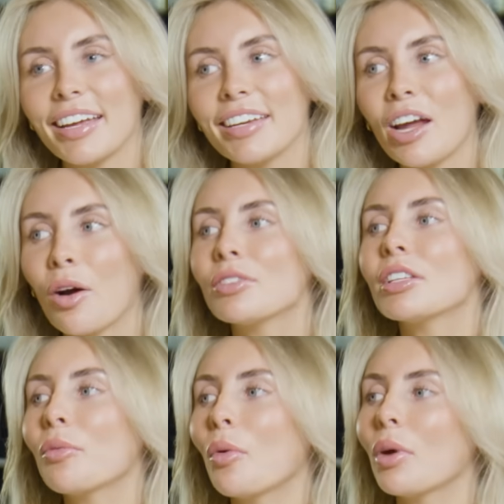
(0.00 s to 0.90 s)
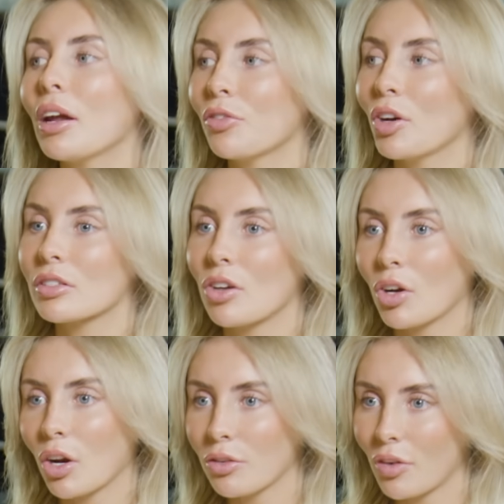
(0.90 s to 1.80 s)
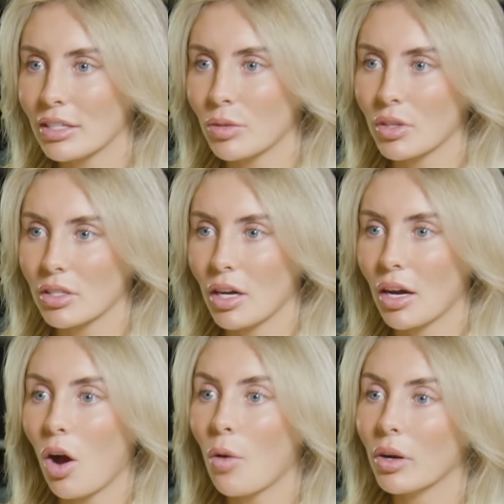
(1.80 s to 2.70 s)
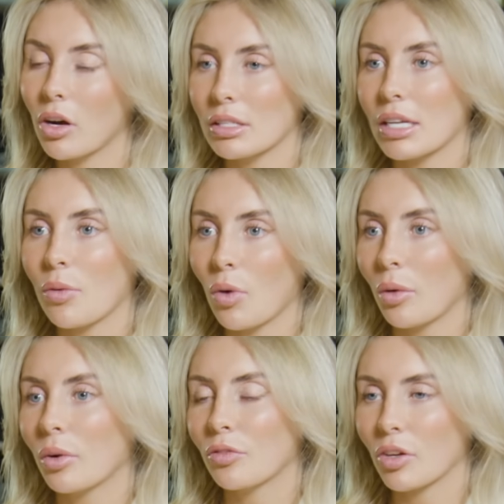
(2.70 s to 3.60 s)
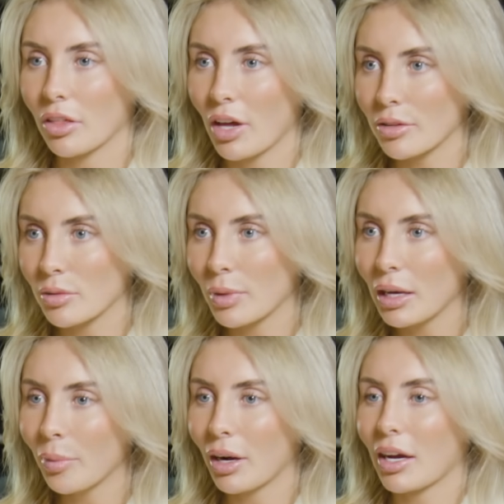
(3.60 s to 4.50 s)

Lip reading: Now, obviously, when I first started OnlyFans, it wasn't oh my God, day one, I want to fuck 1,000 people.